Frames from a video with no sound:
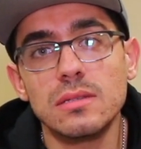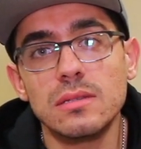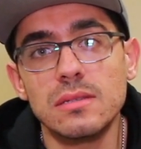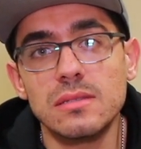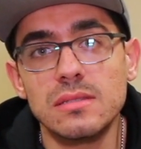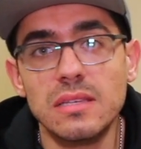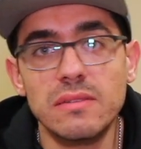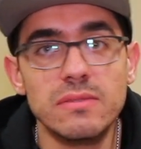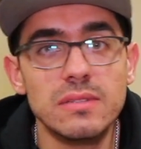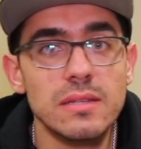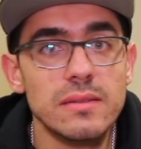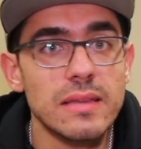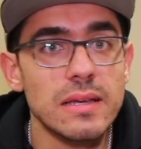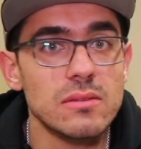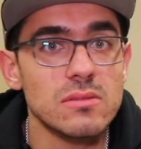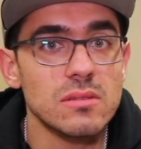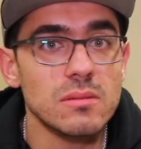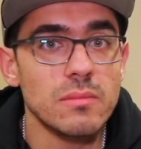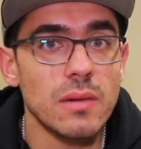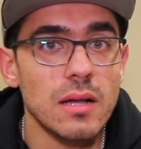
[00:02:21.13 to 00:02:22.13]
The
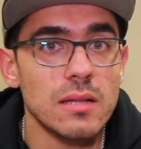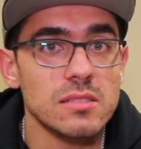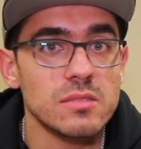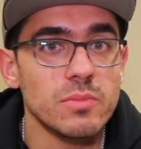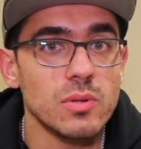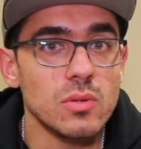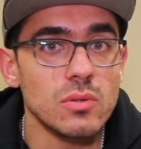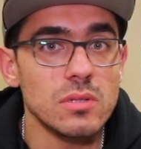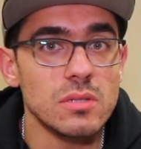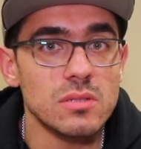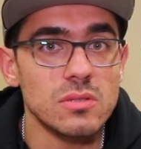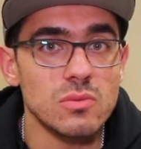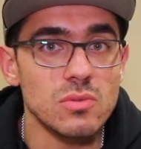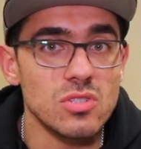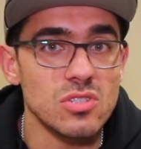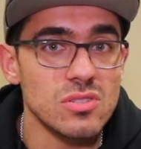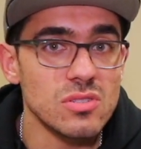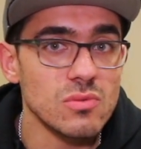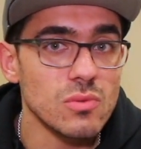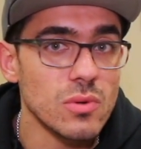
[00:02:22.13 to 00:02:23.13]
70,000 miles bonus,
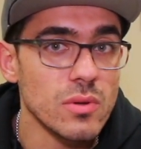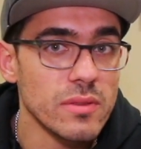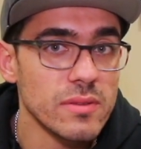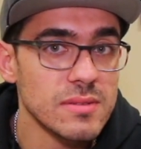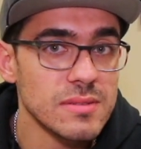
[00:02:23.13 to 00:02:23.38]
which is worth